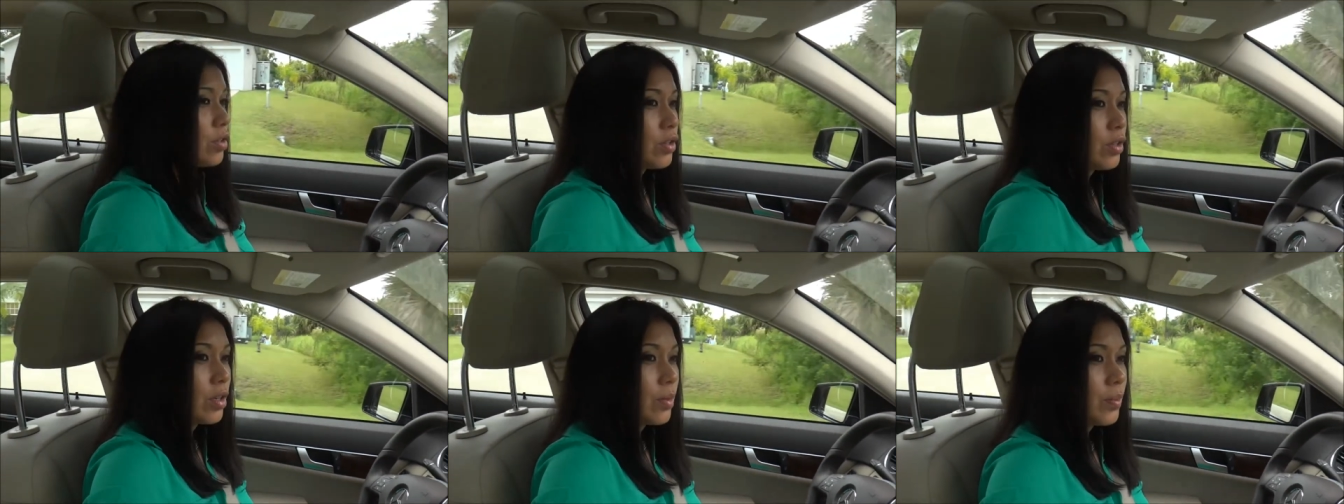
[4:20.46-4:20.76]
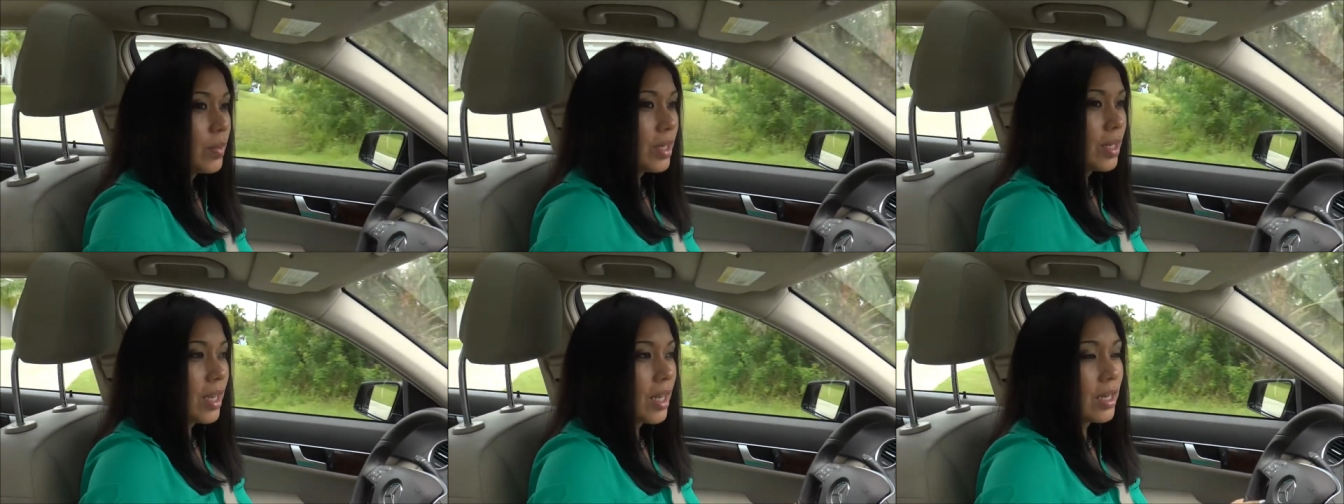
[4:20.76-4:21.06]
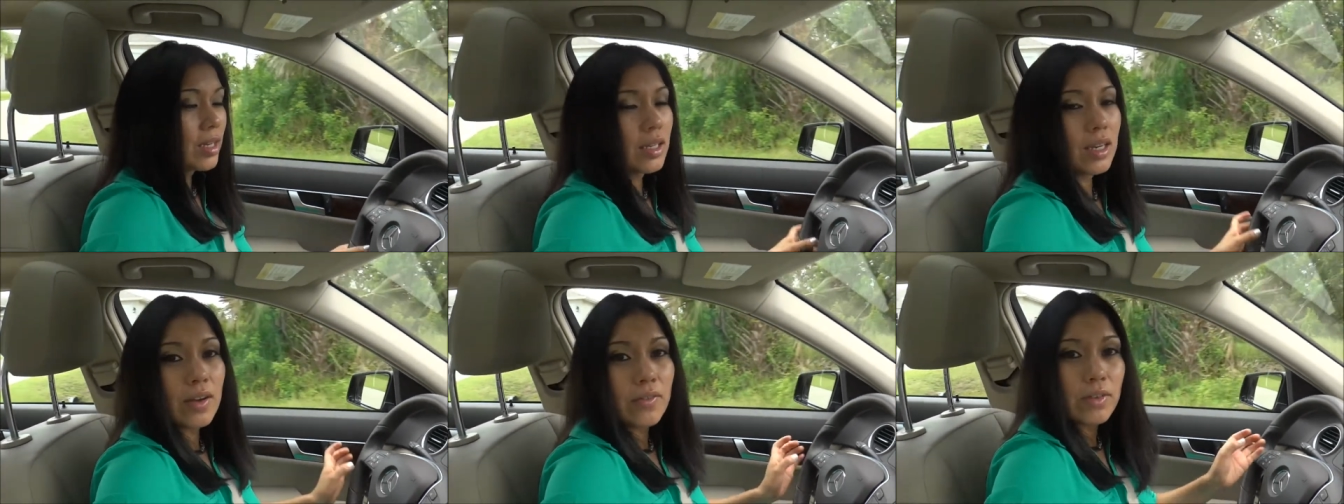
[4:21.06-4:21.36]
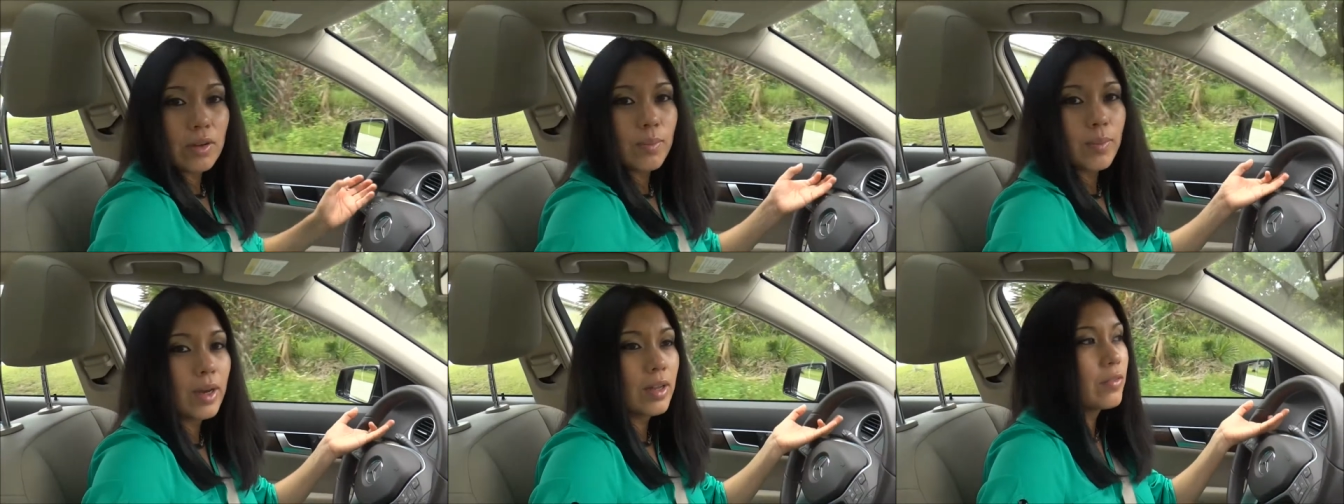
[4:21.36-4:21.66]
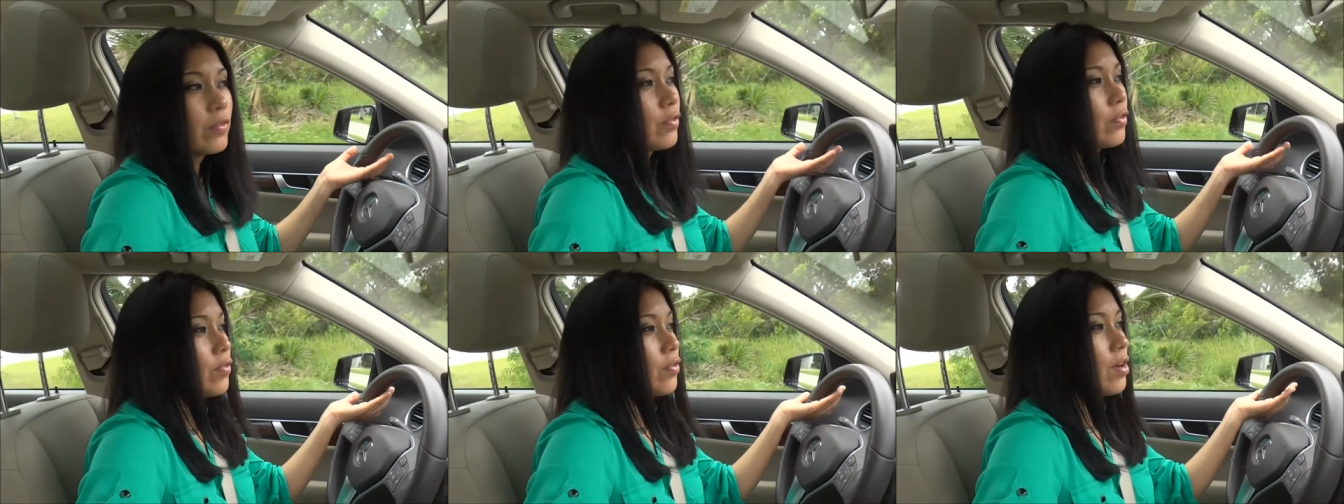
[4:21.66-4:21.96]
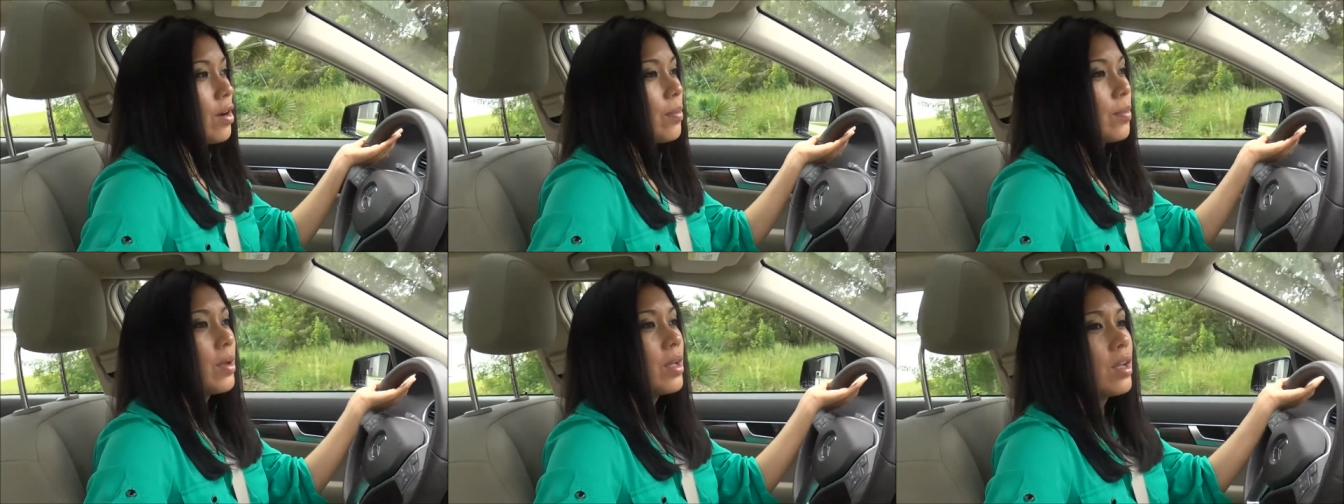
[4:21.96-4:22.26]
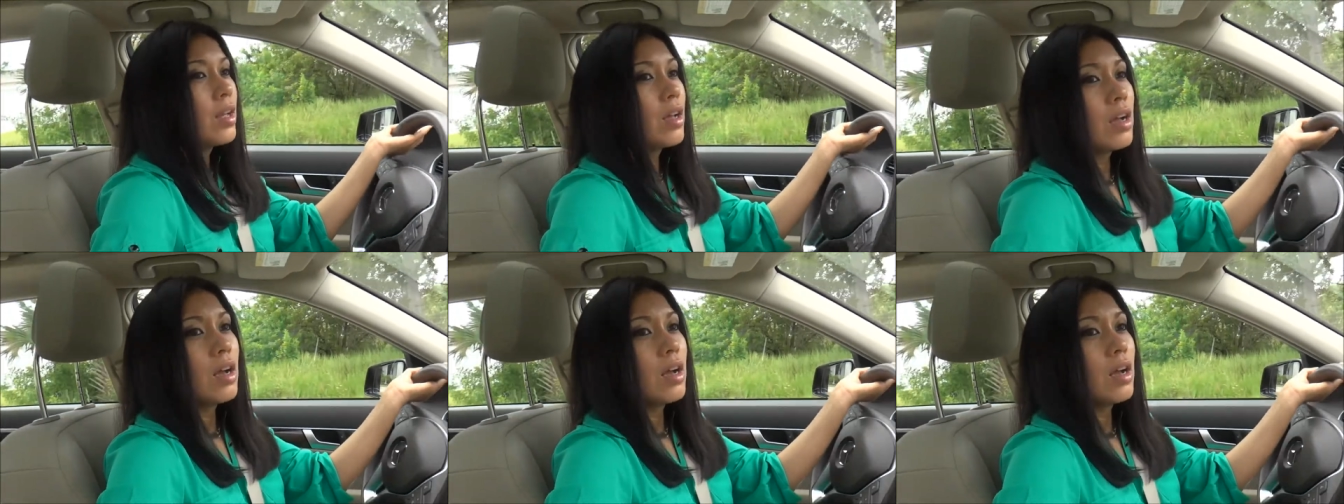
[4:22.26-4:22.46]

you can be getting every month from